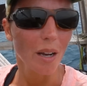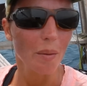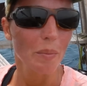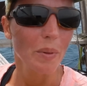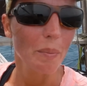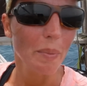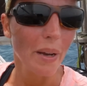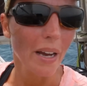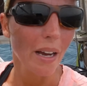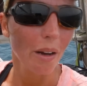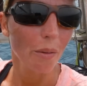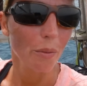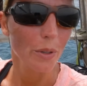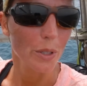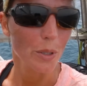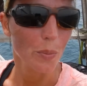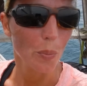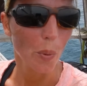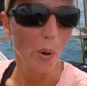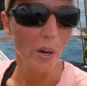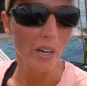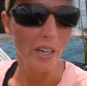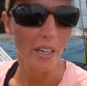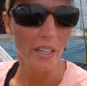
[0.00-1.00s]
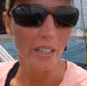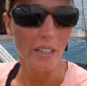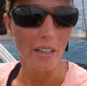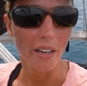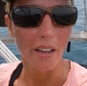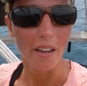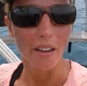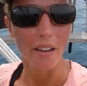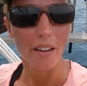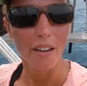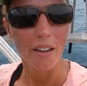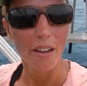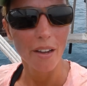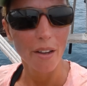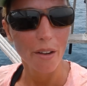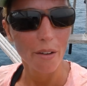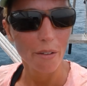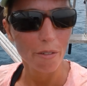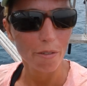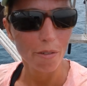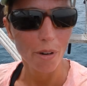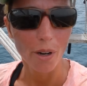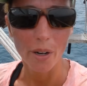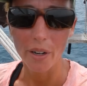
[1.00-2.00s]
the bow was pointing in the
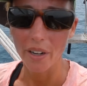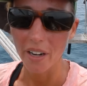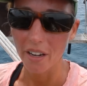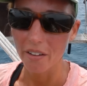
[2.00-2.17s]
wrong